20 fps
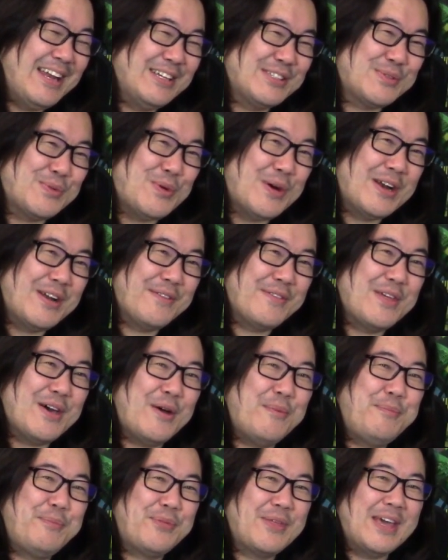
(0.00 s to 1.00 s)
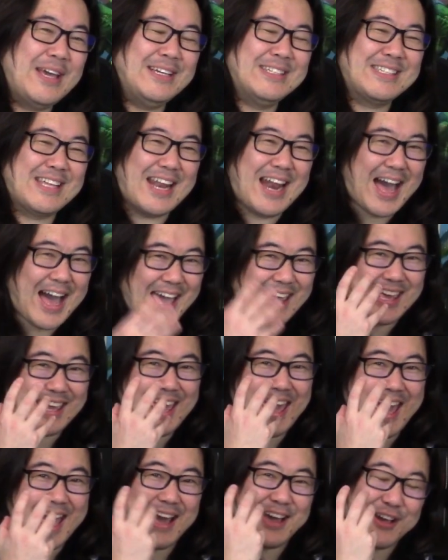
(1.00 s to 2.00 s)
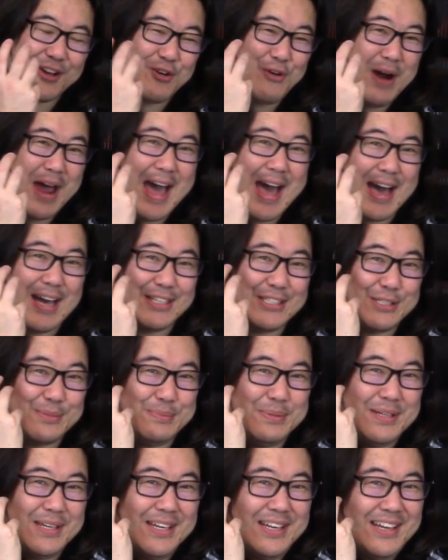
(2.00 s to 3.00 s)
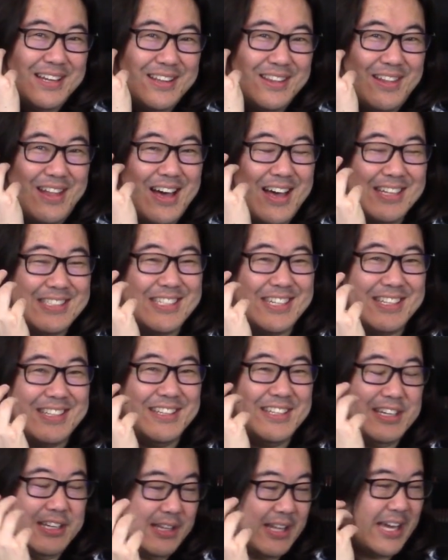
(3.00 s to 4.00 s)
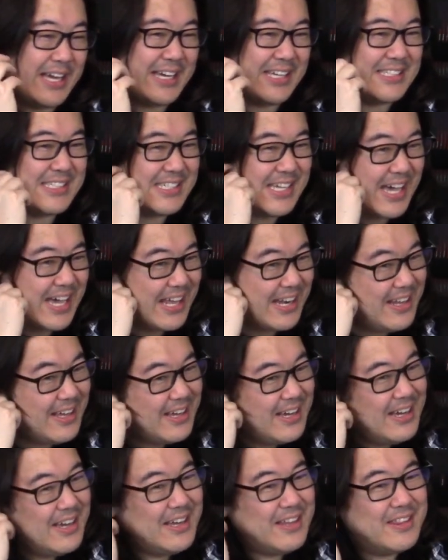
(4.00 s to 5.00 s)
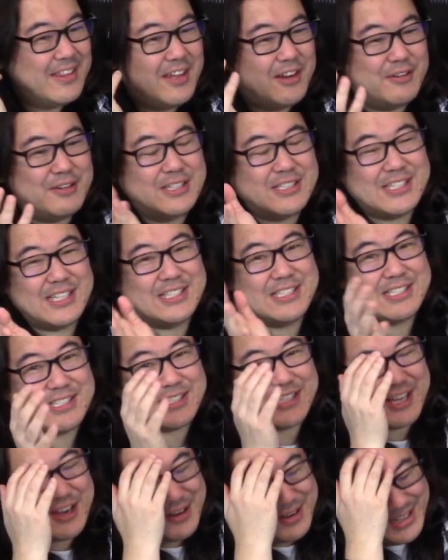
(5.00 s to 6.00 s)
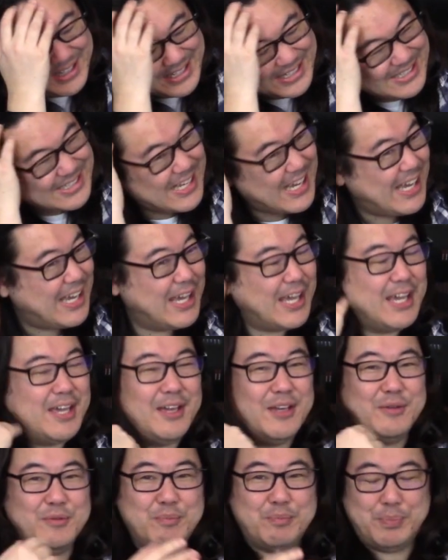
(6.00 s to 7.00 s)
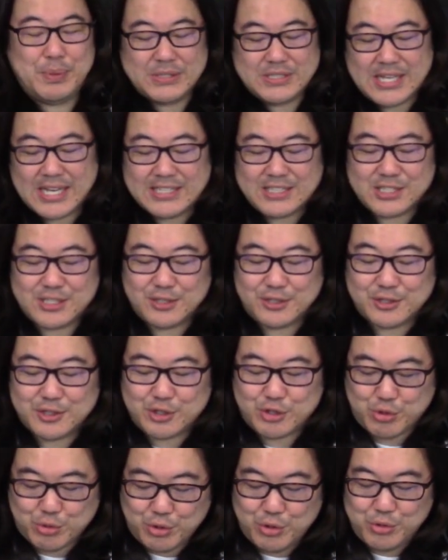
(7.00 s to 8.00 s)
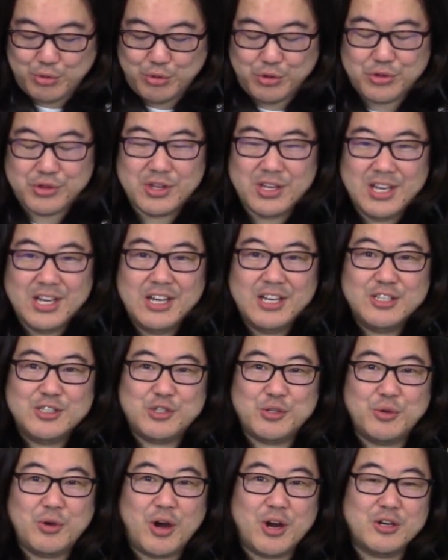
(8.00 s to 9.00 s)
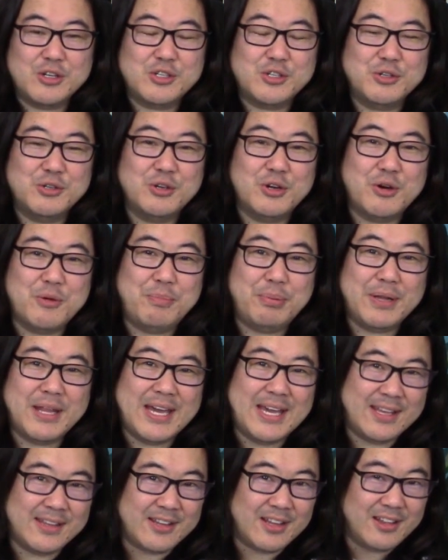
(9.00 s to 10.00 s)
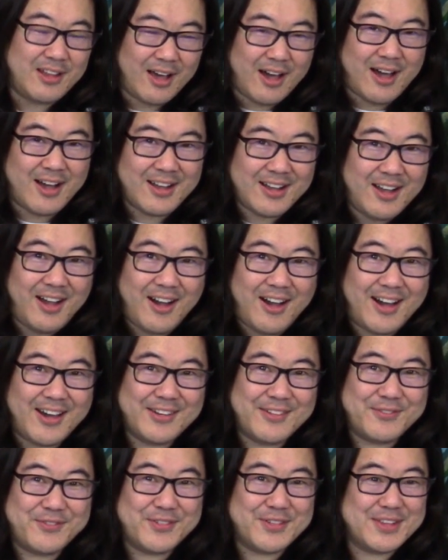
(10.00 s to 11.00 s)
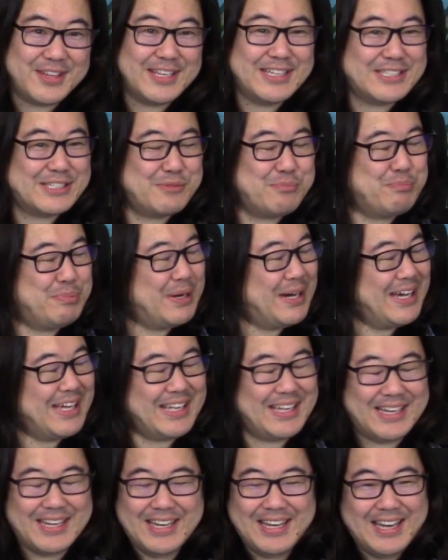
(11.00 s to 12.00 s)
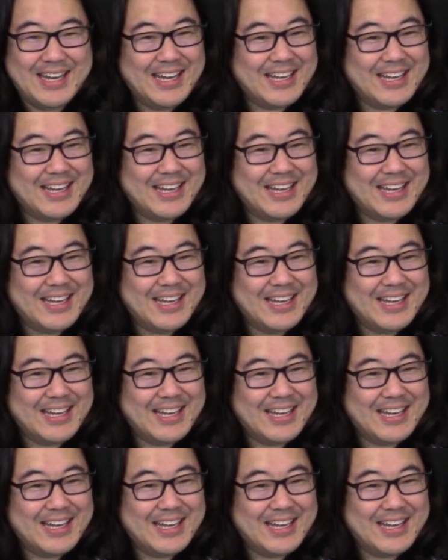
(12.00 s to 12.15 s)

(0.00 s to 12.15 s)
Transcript: and is one of the things that I can't grasp logically like I said there is a there is a potential truth to Arturo playing the long con for this but